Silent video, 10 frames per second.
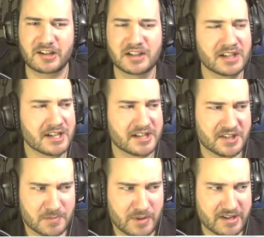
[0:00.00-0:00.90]
how,
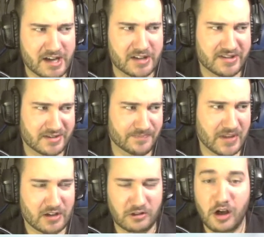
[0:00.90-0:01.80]
despite how
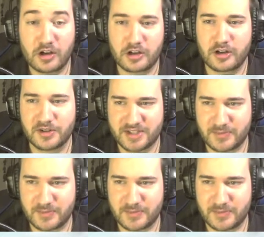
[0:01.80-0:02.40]
how long ago